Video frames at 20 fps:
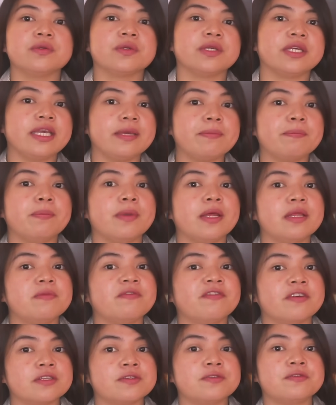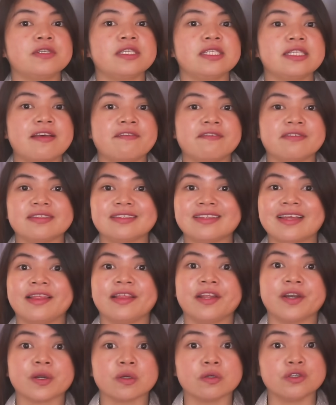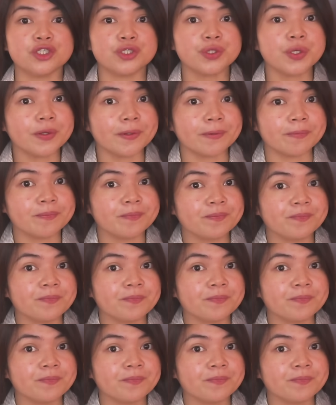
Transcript: to keep blood phosphorus levels under control.